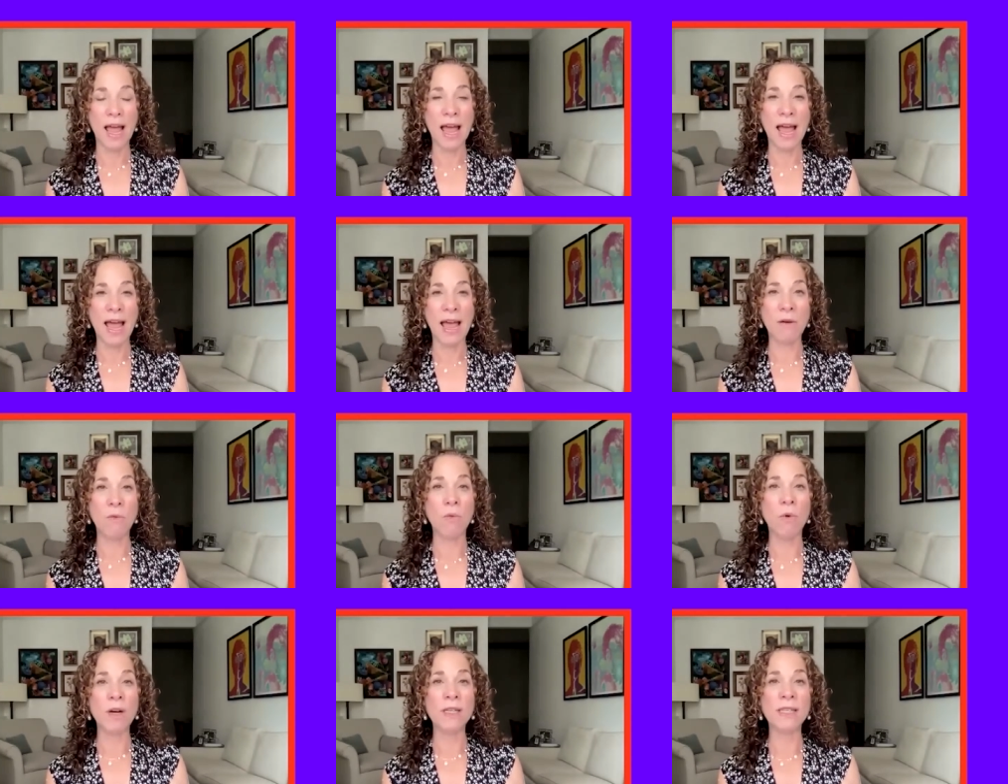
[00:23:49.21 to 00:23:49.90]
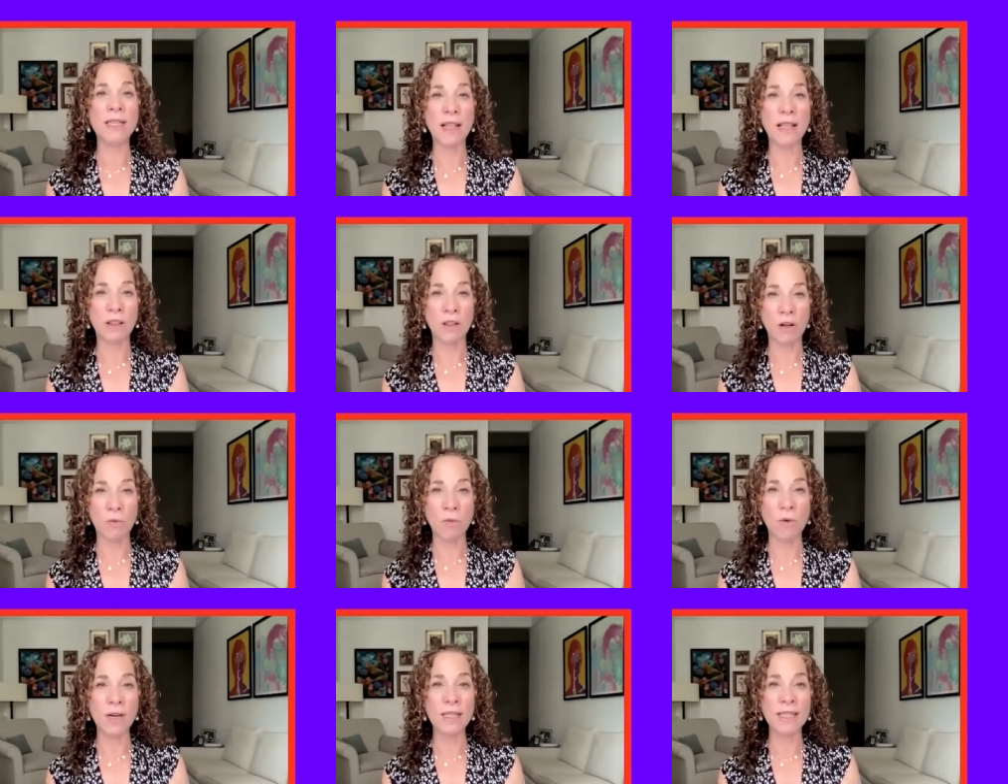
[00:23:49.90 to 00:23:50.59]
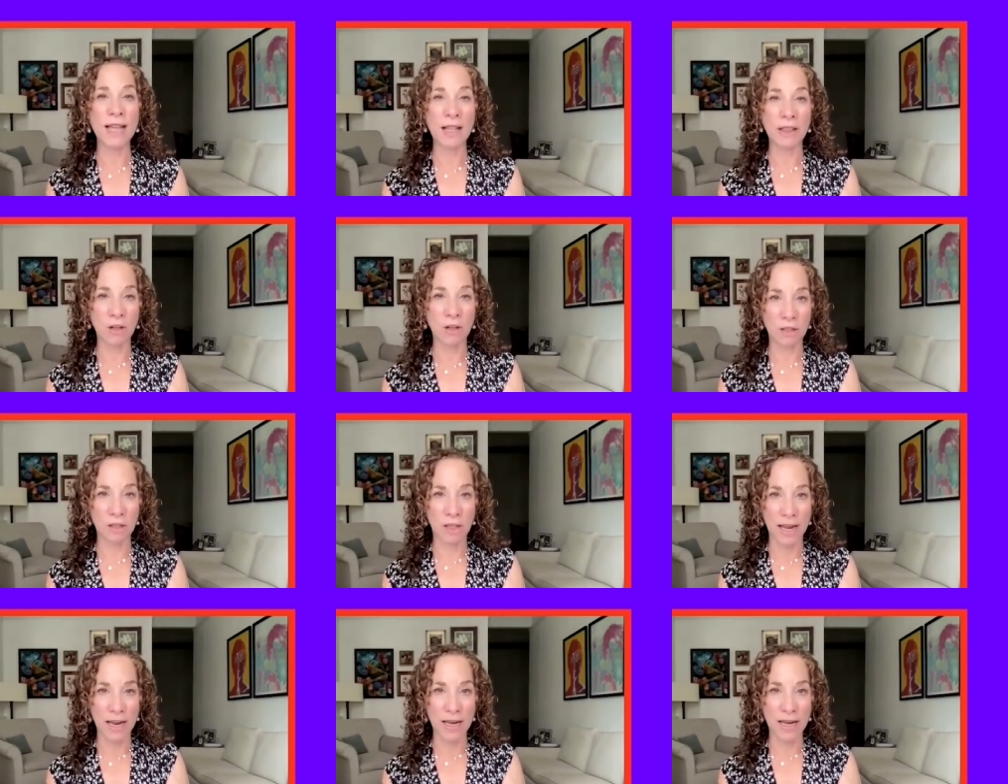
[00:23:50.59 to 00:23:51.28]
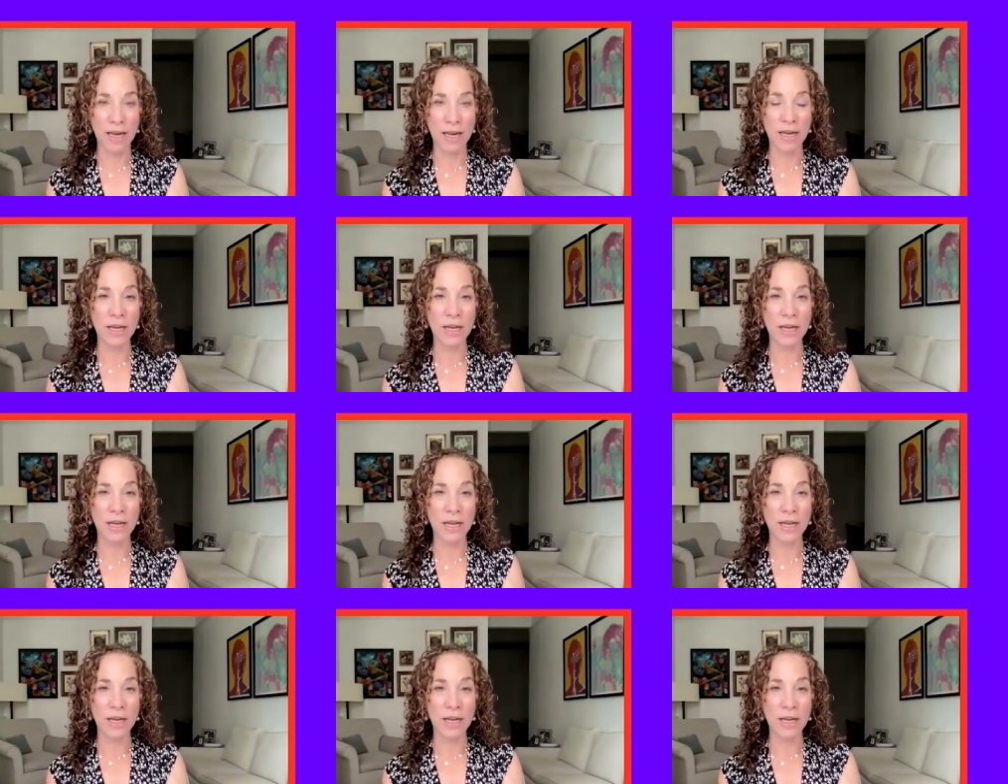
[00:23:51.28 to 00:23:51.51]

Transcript: And what does that look? What does that look like?